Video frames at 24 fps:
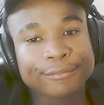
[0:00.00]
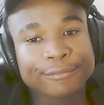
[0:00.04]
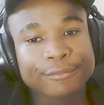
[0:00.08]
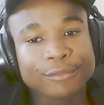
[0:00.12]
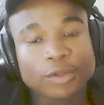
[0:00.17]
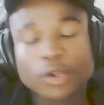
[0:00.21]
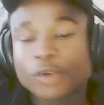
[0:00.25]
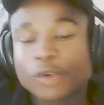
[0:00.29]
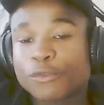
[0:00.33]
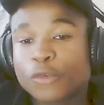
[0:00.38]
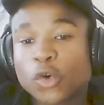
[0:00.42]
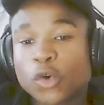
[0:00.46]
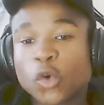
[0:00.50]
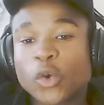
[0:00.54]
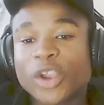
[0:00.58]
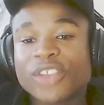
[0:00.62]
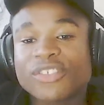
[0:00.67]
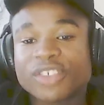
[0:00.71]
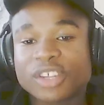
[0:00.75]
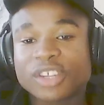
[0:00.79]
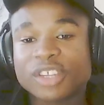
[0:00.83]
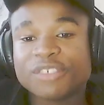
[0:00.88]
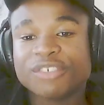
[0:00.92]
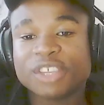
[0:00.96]
look for ways
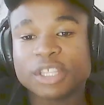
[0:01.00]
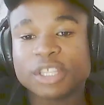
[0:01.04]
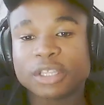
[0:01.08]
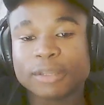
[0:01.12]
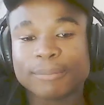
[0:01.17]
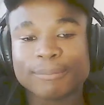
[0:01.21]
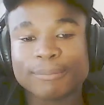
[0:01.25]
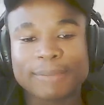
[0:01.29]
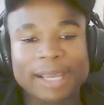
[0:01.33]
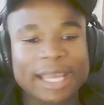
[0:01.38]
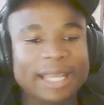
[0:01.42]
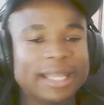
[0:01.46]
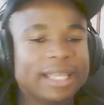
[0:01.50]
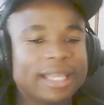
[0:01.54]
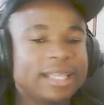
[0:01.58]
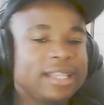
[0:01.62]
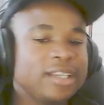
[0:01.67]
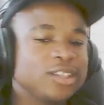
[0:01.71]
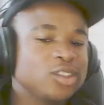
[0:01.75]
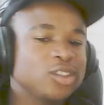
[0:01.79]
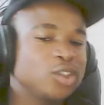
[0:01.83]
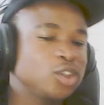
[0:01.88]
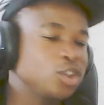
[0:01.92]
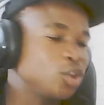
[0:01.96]
to defeat them. And then
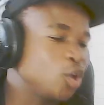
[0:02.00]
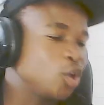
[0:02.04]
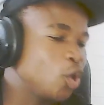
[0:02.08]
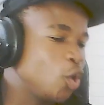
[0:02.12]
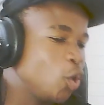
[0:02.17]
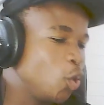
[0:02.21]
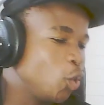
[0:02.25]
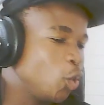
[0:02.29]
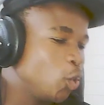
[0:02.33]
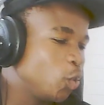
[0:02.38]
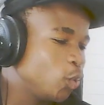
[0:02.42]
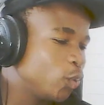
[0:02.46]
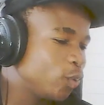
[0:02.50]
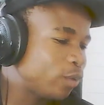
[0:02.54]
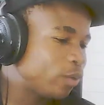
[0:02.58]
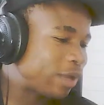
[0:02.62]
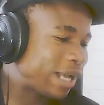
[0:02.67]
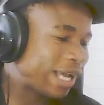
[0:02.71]
there's this whole